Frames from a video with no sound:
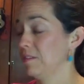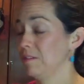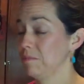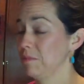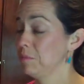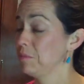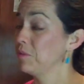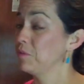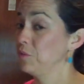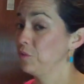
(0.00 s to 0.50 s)

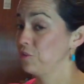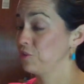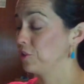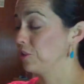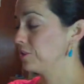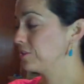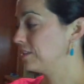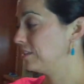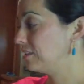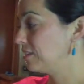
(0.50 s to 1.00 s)
maybe a few
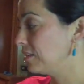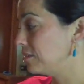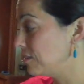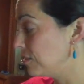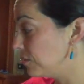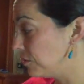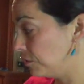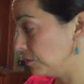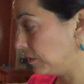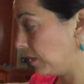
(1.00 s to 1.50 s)
shirts. It
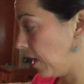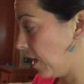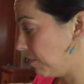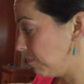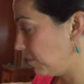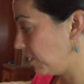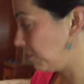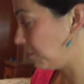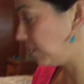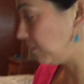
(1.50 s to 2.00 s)
doesn't do a lot.
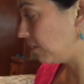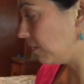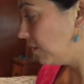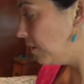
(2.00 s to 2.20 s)
Maybe